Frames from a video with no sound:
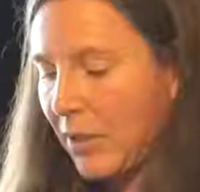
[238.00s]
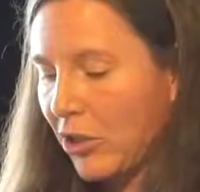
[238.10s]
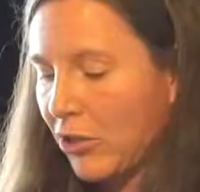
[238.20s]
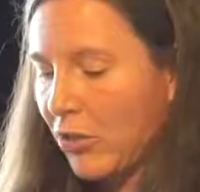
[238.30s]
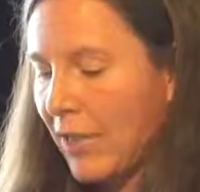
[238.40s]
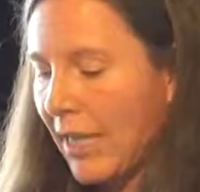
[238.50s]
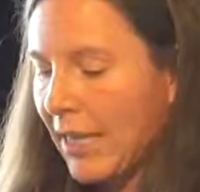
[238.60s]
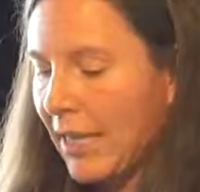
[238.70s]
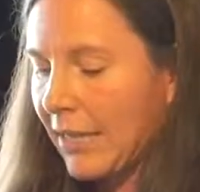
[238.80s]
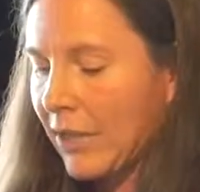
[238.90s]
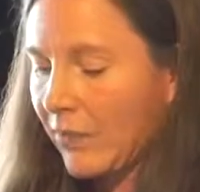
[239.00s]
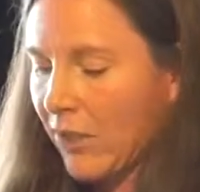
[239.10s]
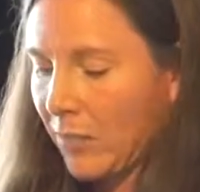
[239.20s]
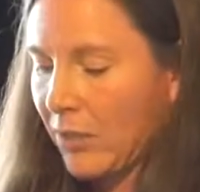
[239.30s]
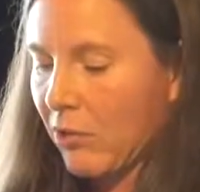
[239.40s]
by 2 decades of
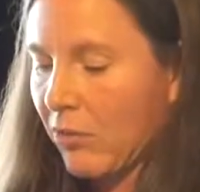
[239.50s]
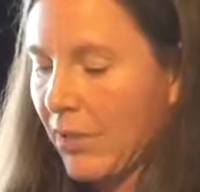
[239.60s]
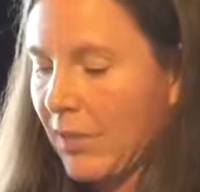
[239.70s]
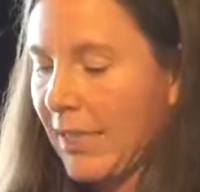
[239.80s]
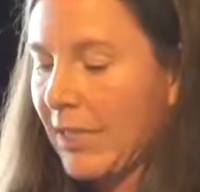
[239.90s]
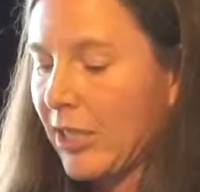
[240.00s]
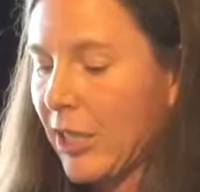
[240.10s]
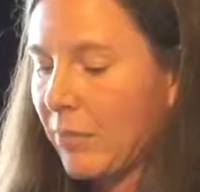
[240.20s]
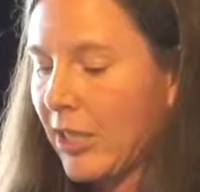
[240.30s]
subsequent leadership